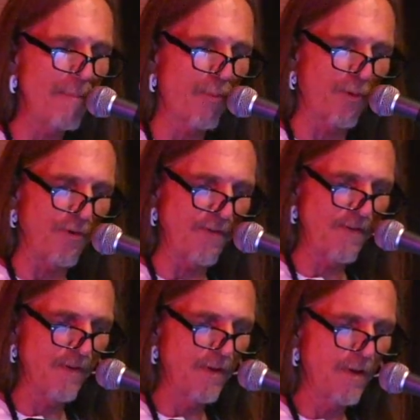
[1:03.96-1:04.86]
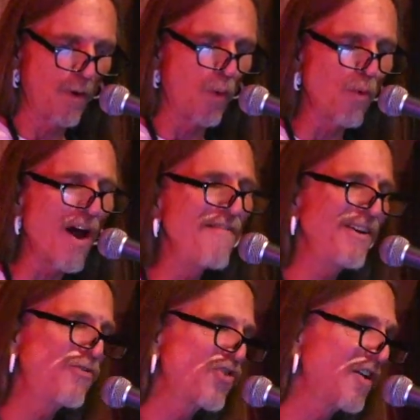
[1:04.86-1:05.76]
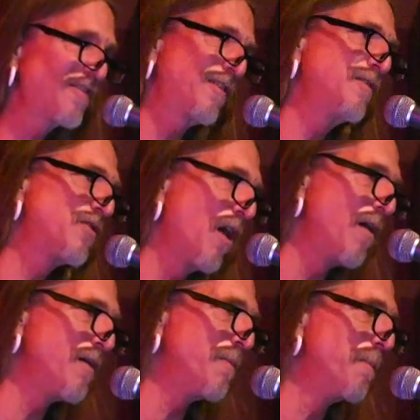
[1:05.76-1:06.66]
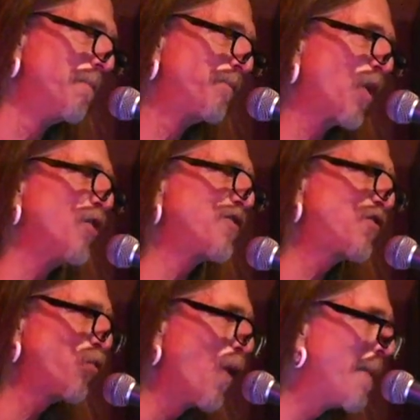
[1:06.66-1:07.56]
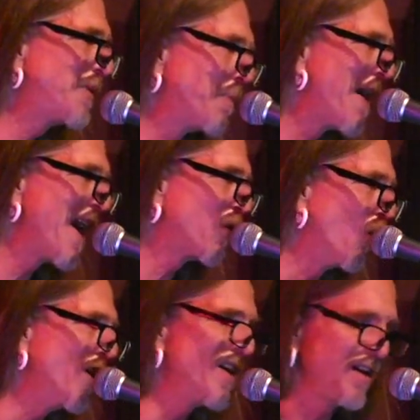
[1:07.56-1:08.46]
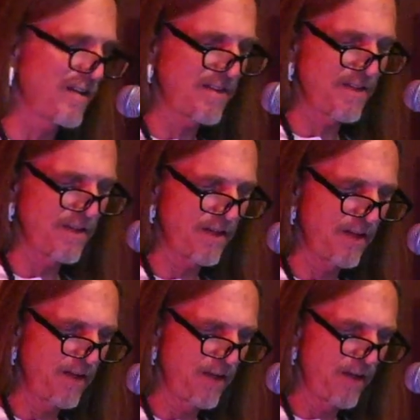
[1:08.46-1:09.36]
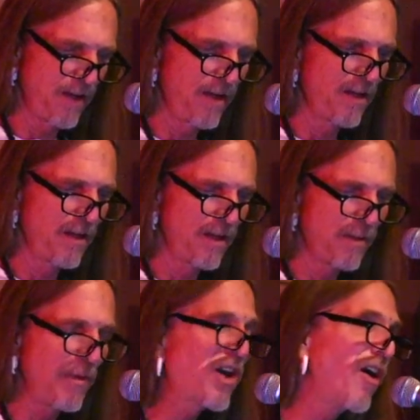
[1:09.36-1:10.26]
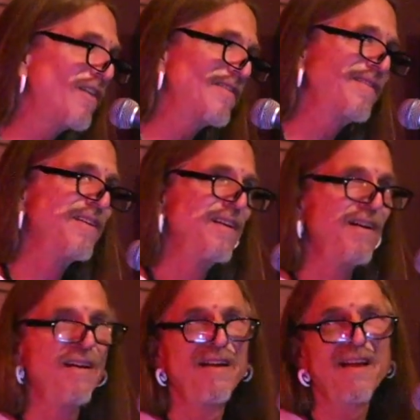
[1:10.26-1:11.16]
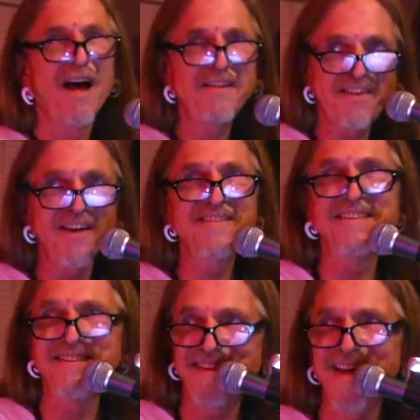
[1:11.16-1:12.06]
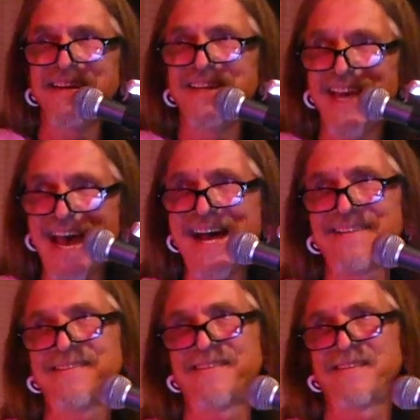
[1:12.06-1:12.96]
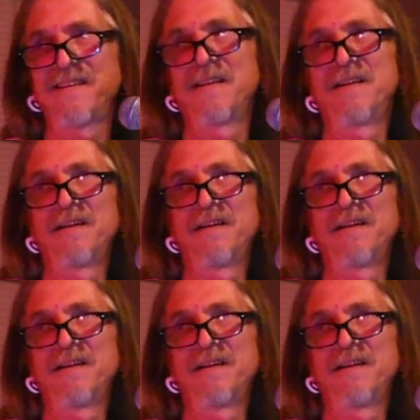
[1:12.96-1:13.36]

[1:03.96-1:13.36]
Aprils arriving just in time on swept back wings. Because a dozen dead cats.